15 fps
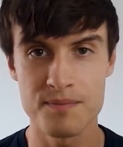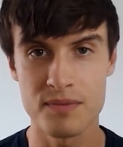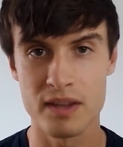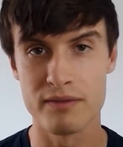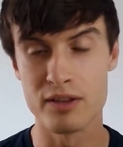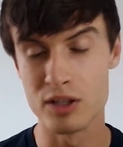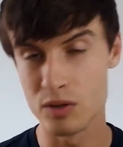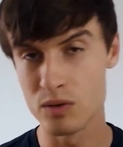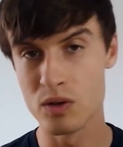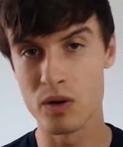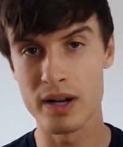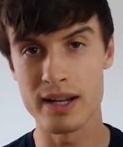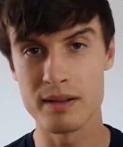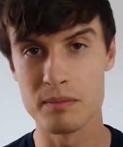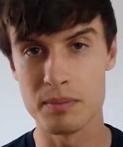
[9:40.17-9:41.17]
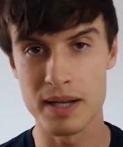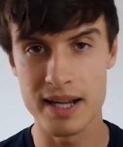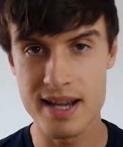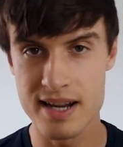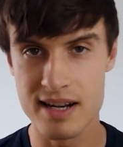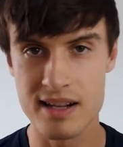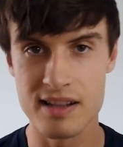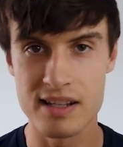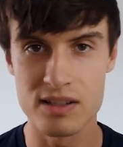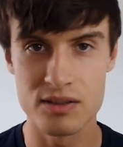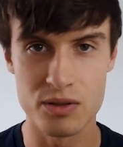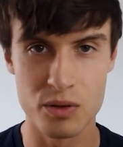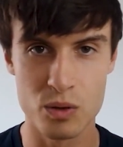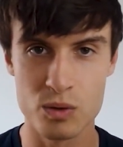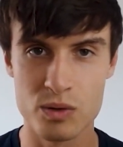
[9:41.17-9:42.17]
If you do go ahead and buy any of these
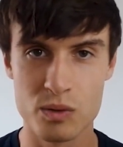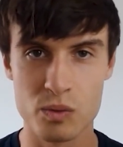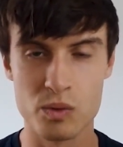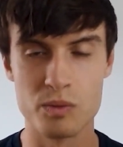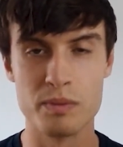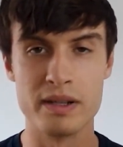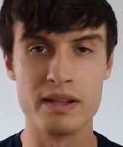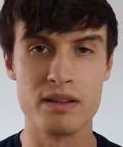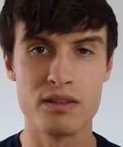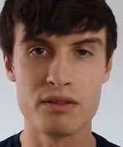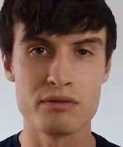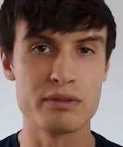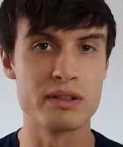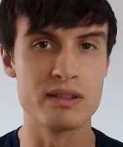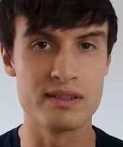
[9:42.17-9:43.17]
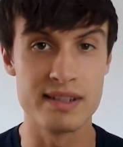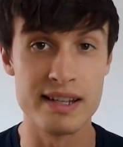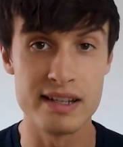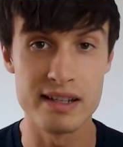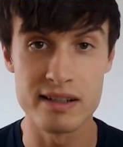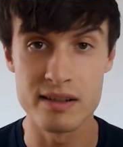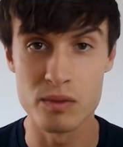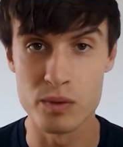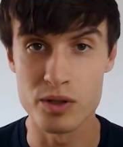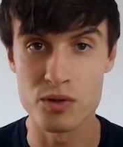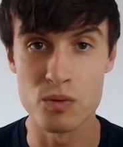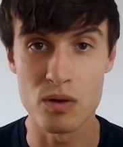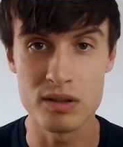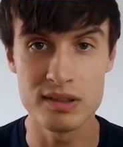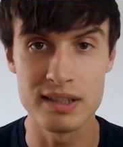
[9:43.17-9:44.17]
tools, I would be thrilled to hear which
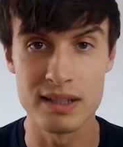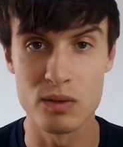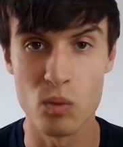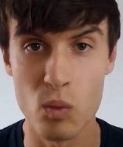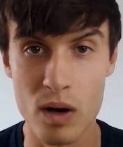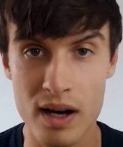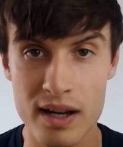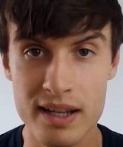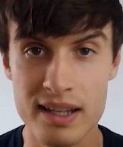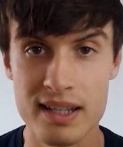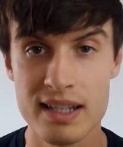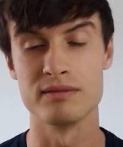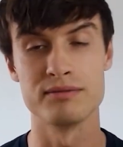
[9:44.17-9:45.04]
one and why.